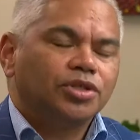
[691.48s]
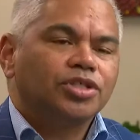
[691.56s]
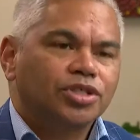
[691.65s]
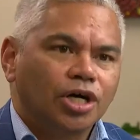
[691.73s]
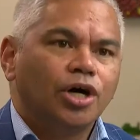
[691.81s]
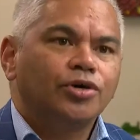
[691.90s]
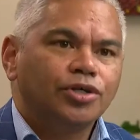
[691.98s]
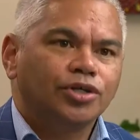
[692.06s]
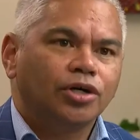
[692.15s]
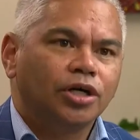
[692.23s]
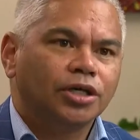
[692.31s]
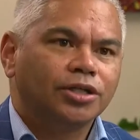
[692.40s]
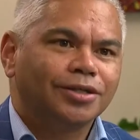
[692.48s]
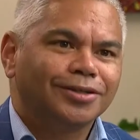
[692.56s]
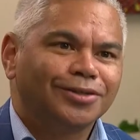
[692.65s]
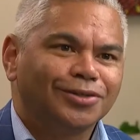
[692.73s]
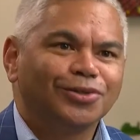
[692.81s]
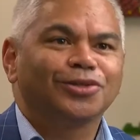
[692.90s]
does co-design
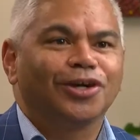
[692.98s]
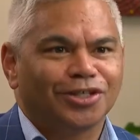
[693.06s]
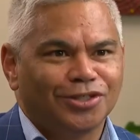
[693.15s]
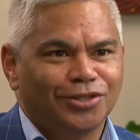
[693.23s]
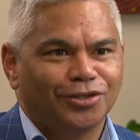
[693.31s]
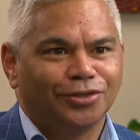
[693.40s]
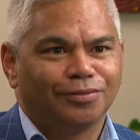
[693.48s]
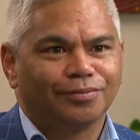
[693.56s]
look like to you?